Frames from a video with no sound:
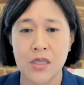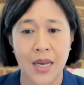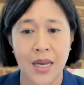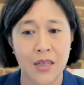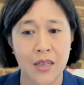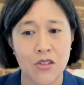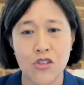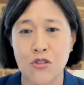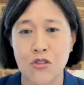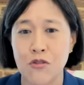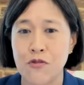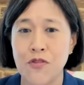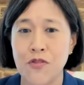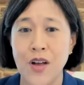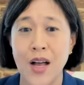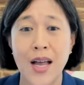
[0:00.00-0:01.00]

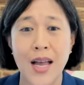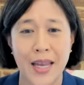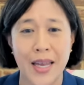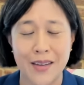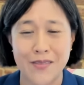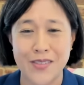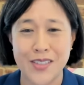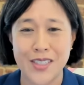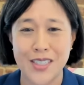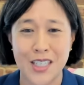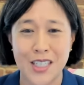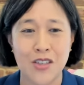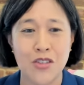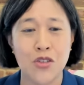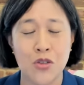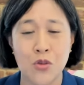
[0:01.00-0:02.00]
survived into
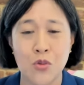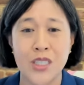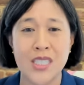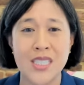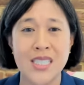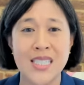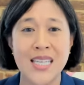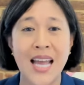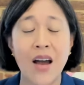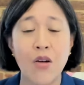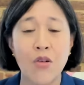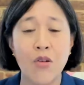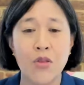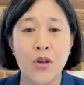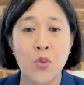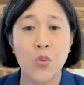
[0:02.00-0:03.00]
what's now the
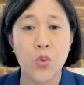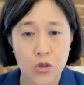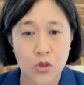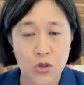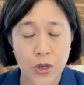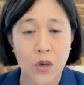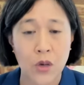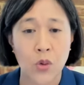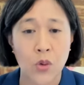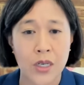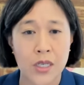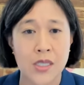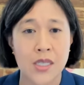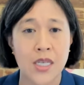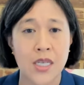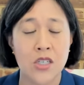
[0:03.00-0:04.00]
World Trade
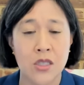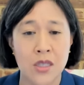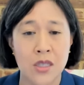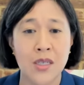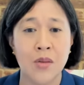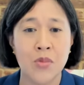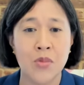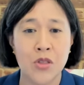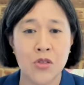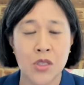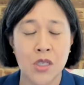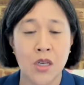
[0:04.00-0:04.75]
Organization, the WTO,